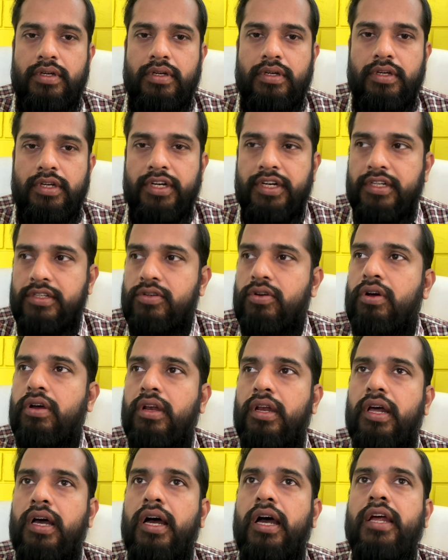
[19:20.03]
It is all
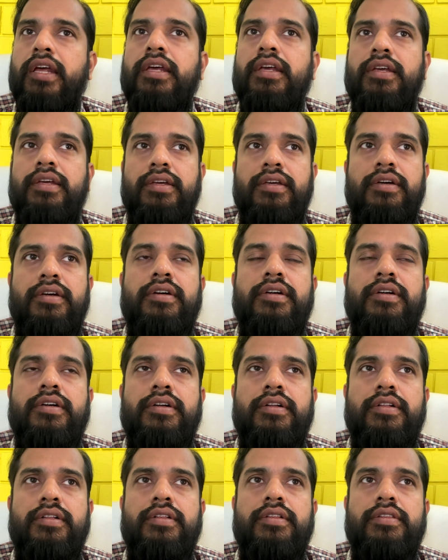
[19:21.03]
I,
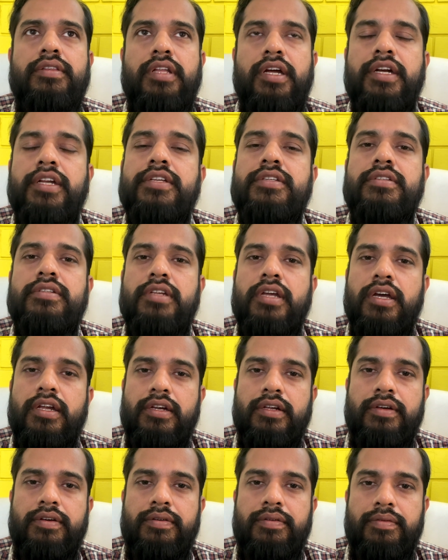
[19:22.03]
that is
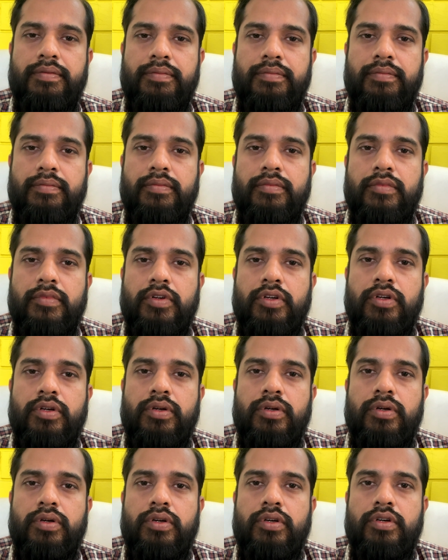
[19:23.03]
Jnana.
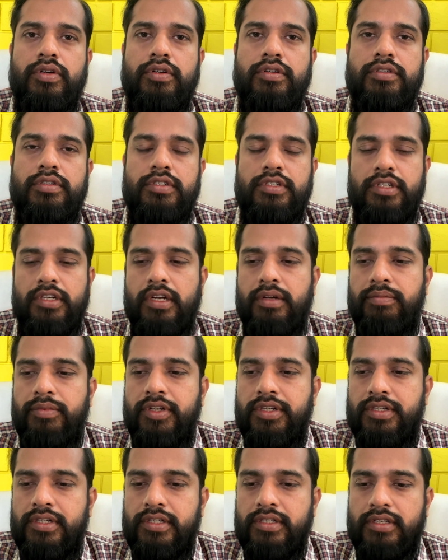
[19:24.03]
Sri
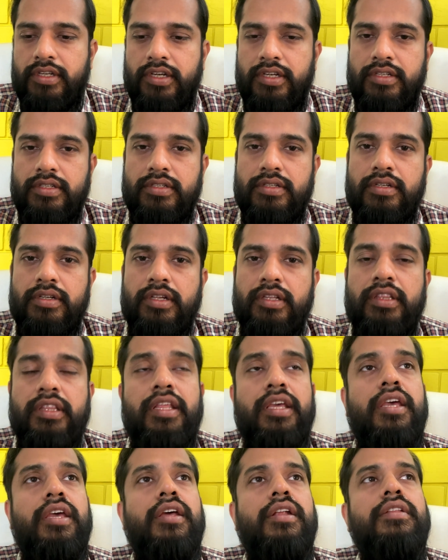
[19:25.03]
Ramakrishna says,
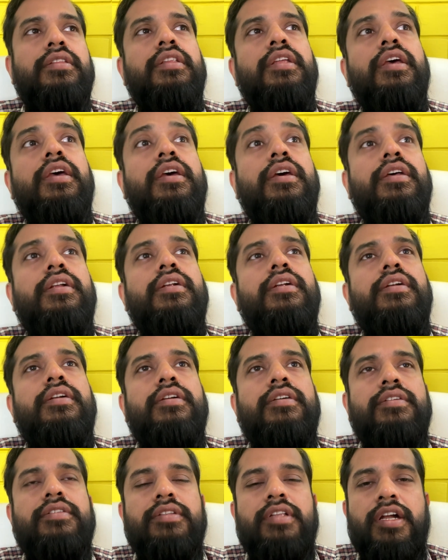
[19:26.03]
there,
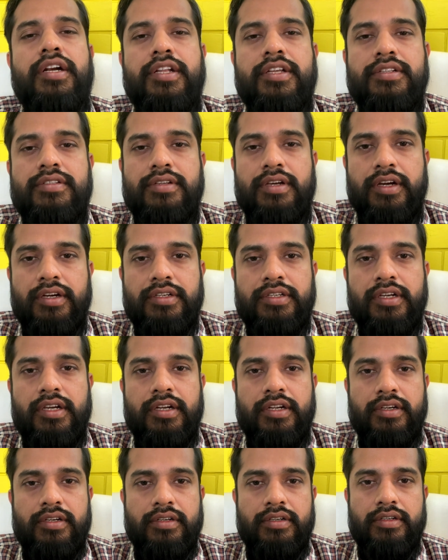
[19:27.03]
that is
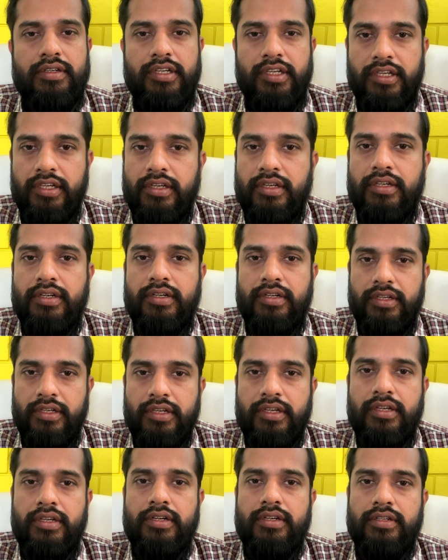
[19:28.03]
Ajnana.
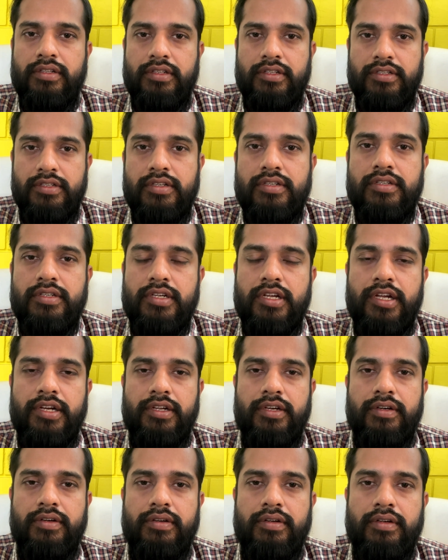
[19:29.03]
Here, this is
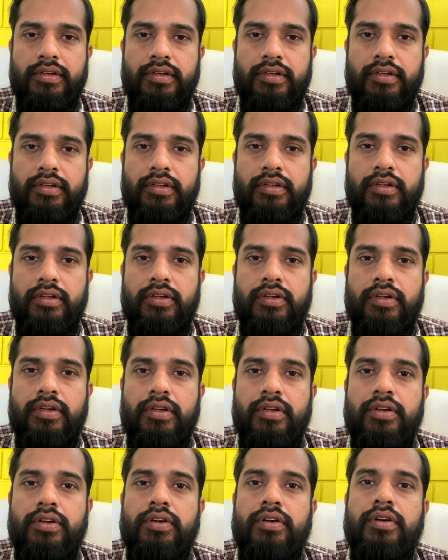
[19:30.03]
Jnana.
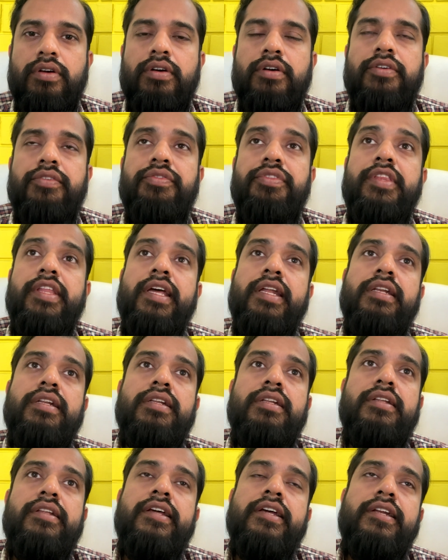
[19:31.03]

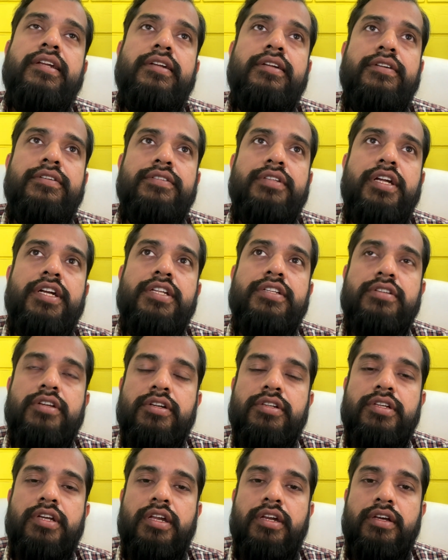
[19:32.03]
Then, that is
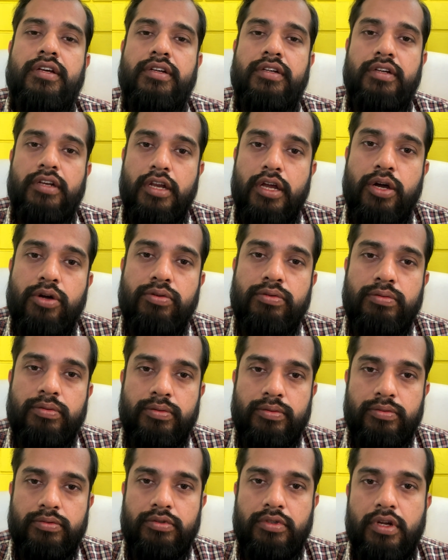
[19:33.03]
Ajnana.
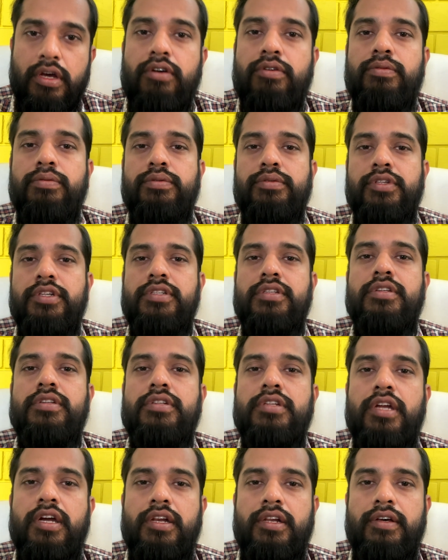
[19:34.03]
Now, this is
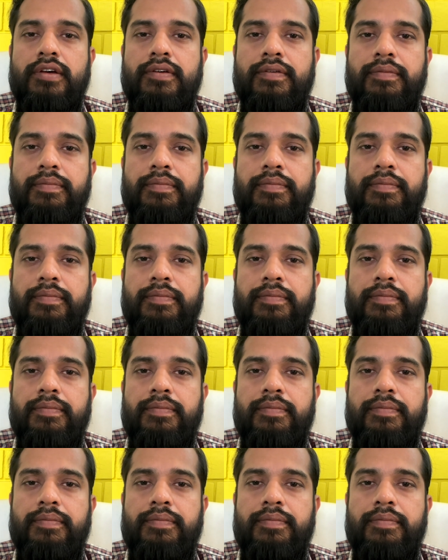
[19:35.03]
Jnana.